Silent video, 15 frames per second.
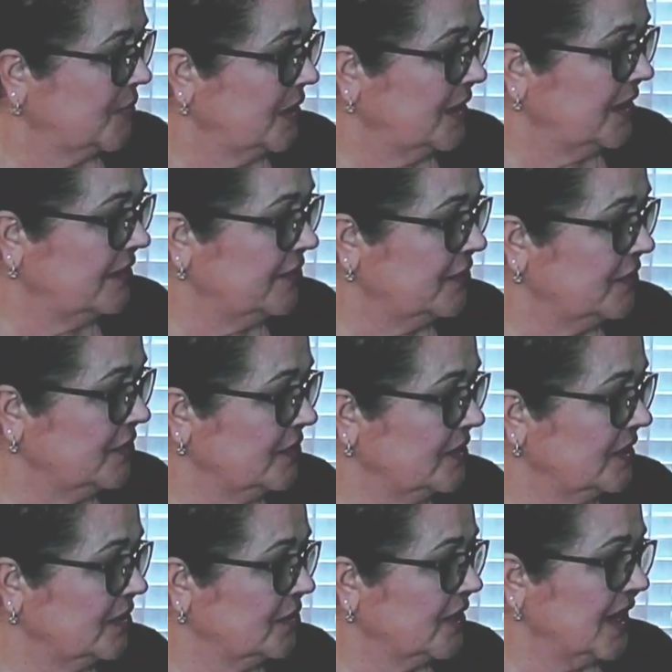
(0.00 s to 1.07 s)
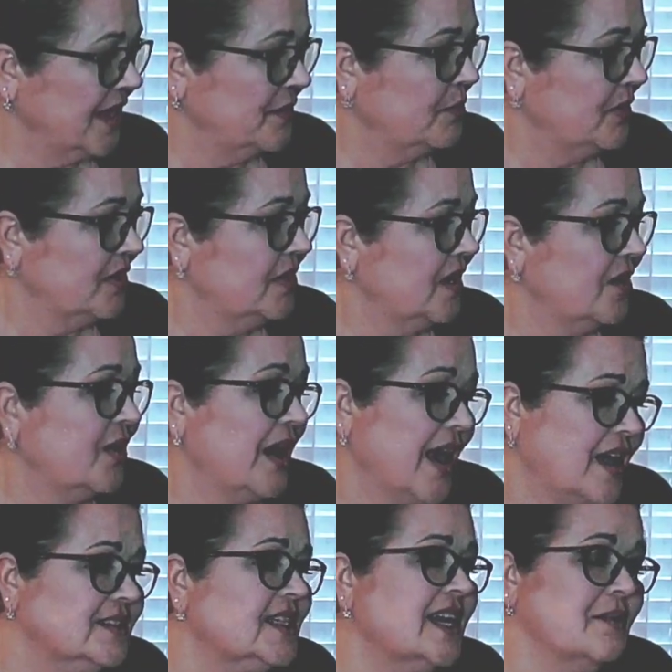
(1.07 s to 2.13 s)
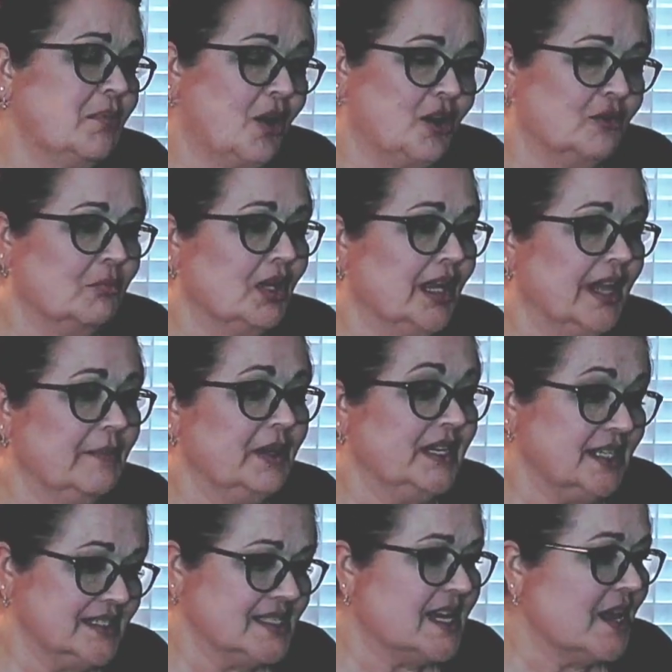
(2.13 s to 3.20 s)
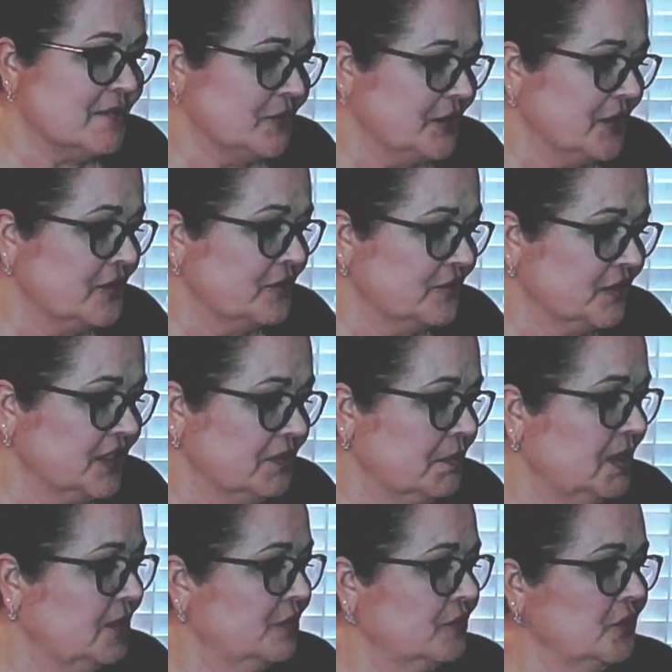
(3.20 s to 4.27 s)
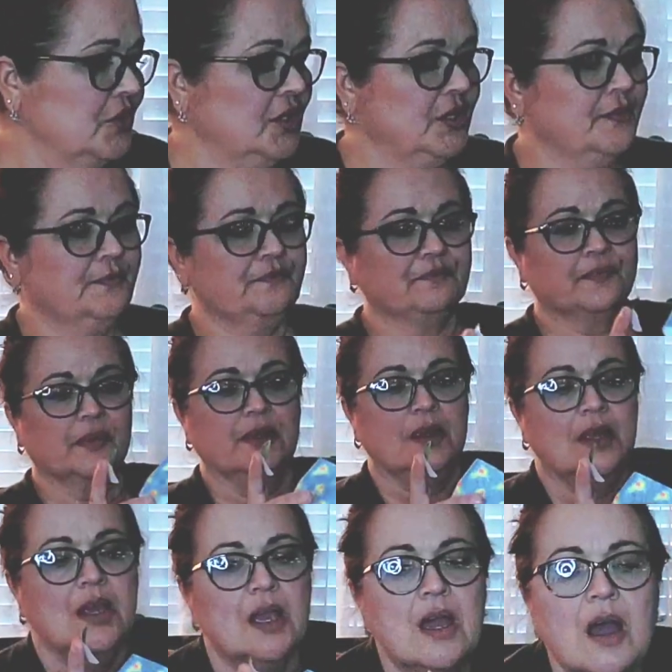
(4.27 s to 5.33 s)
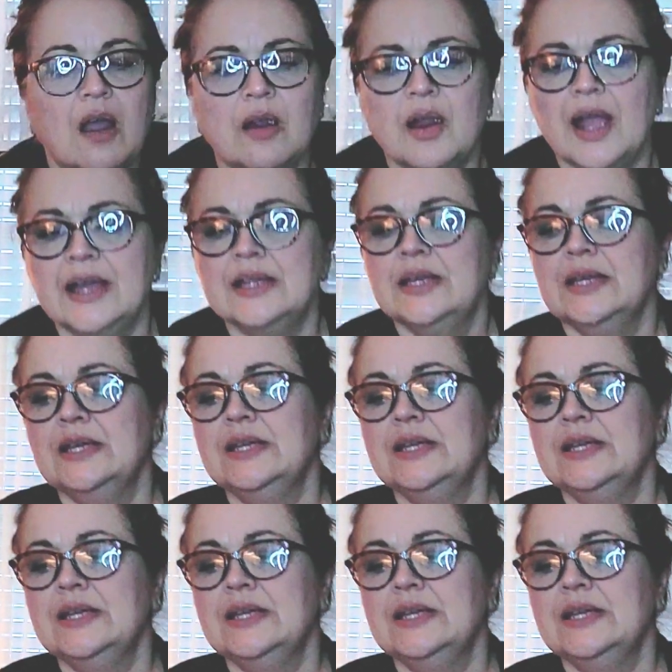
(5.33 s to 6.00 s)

Whatever. Okay, well, okay, I'll take part blame. It is time for another flea pill for you. All right,